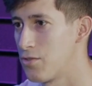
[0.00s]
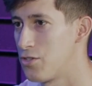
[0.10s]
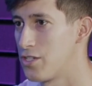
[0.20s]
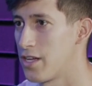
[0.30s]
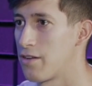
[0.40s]
we're
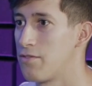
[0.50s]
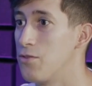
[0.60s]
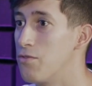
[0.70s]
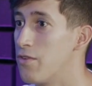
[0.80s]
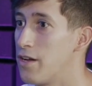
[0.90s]
just like,
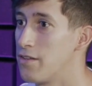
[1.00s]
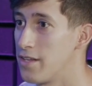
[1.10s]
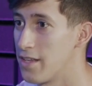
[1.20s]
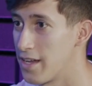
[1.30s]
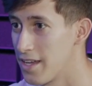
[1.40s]
dude,
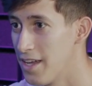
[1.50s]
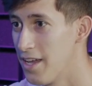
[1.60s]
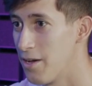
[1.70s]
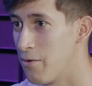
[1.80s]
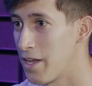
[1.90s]
finally, like
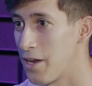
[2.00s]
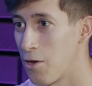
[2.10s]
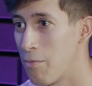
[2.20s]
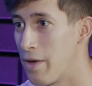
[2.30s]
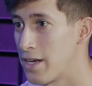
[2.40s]
get we got to
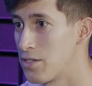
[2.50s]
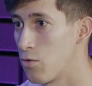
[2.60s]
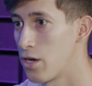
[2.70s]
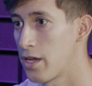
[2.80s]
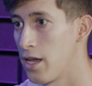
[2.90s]
go back to
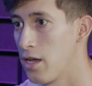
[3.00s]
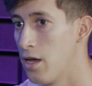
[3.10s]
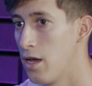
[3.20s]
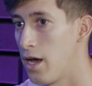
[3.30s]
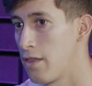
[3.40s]
work. And yeah.